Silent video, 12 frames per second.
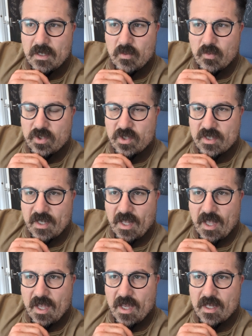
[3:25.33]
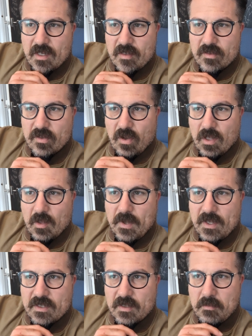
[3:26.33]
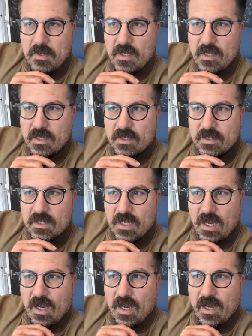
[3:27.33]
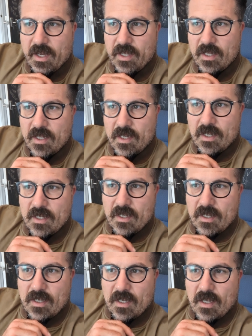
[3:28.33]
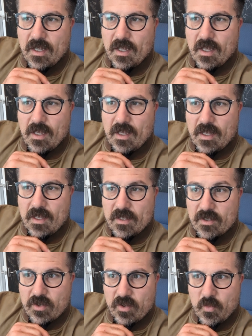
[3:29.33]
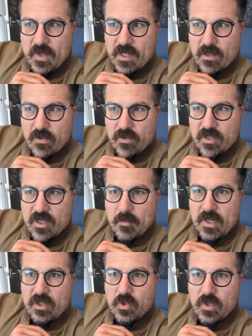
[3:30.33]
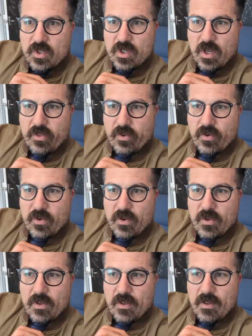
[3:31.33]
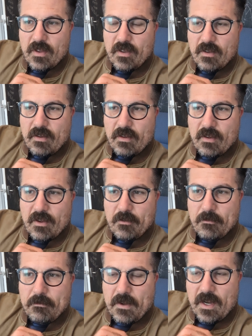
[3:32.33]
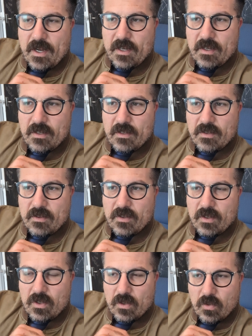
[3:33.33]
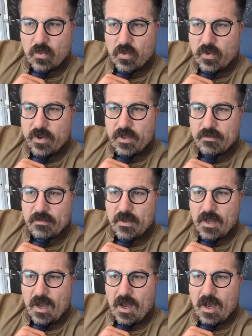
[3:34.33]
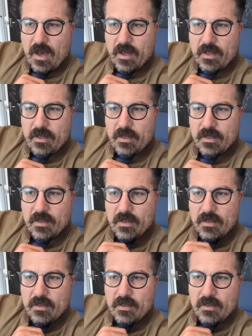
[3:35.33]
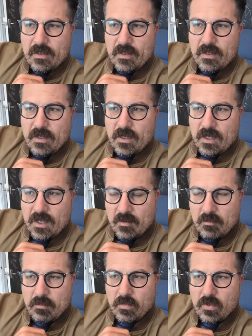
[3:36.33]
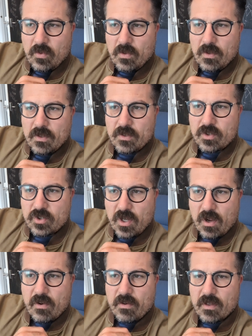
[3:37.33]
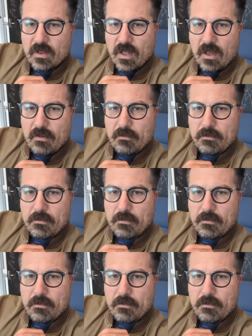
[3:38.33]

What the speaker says: which is at hand, is all about submitting to God so that we can learn to submit to each other and find the glory of God in humble shared love.